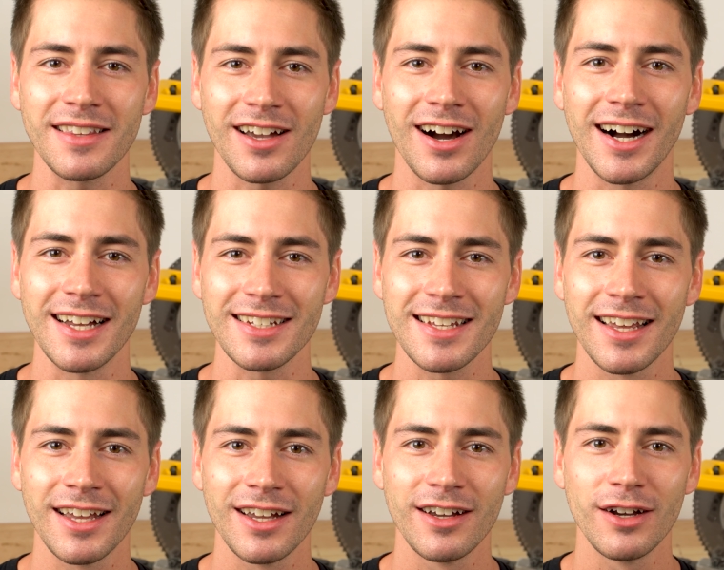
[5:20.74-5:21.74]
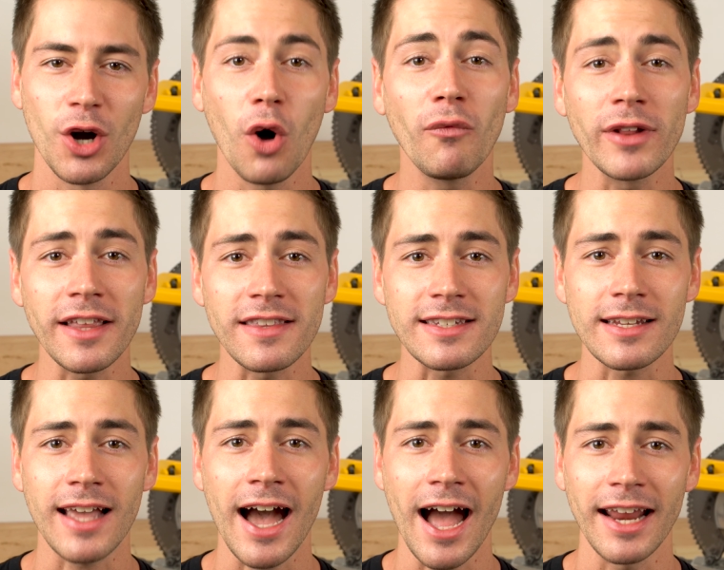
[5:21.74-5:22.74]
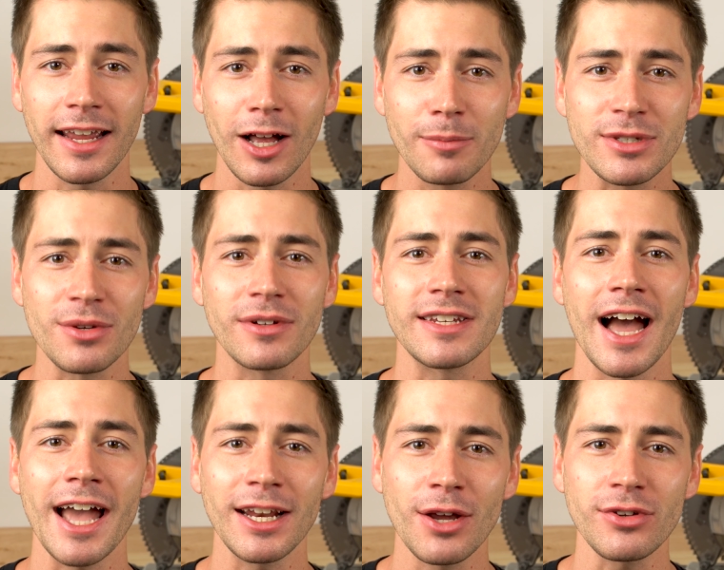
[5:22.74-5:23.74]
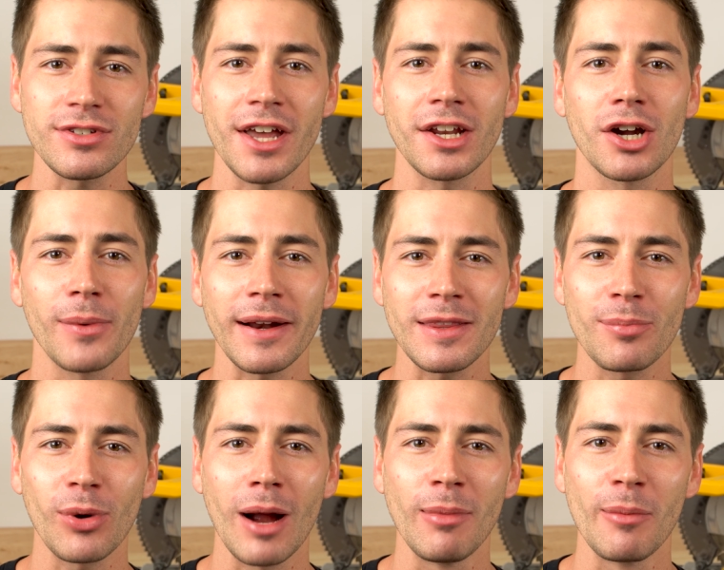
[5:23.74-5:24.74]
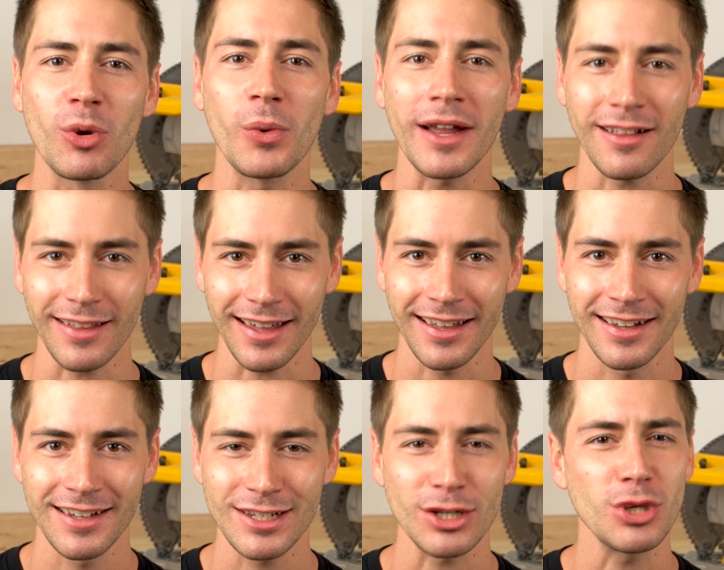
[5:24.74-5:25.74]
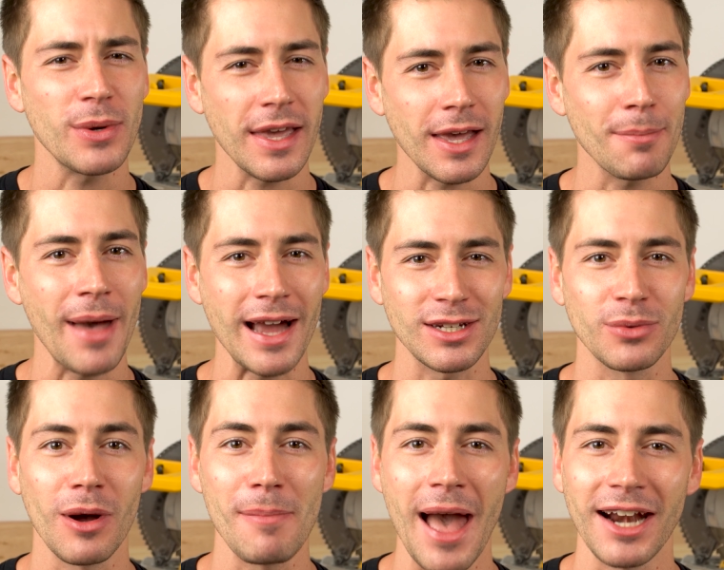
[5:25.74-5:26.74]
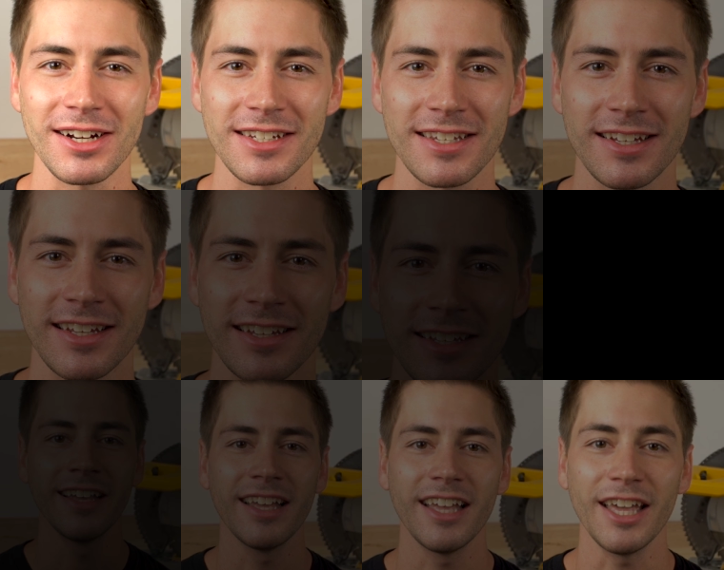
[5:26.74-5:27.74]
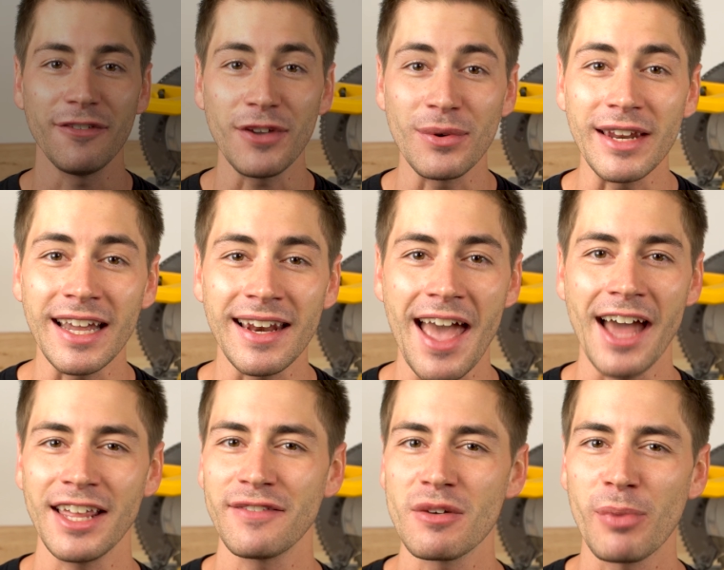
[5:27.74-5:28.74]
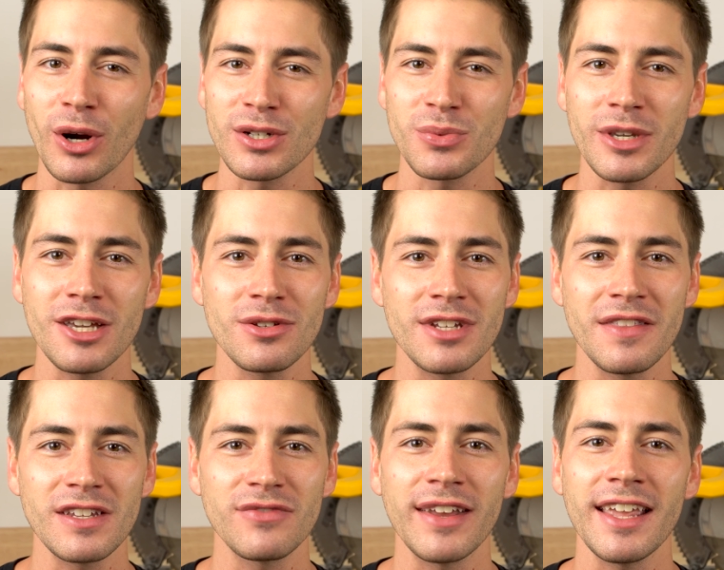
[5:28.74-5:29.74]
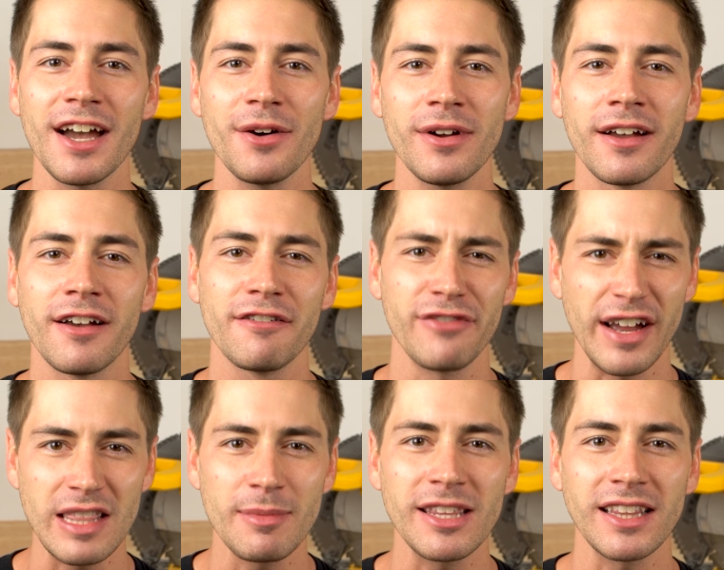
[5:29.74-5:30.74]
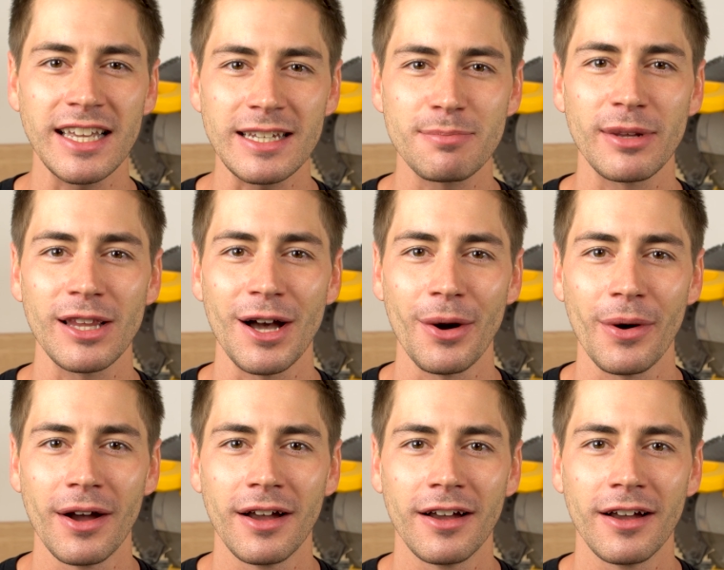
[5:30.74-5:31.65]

the cause. Hopefully this guide helps you diagnose and correct the problem quickly so you can get back to what matters. If you need any of the parts we used in this video, find them in the links below,